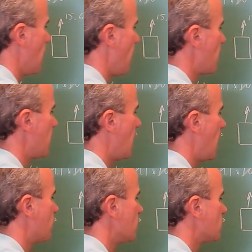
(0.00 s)
and then I
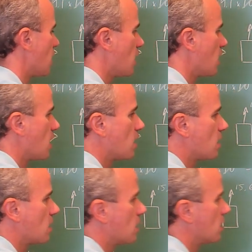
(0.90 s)
have it,
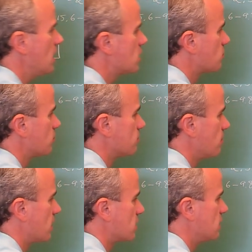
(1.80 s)
let's
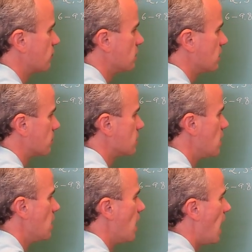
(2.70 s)
make different numbers.
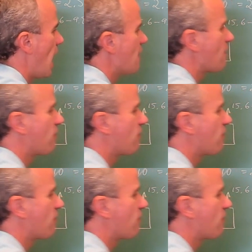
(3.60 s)
I have a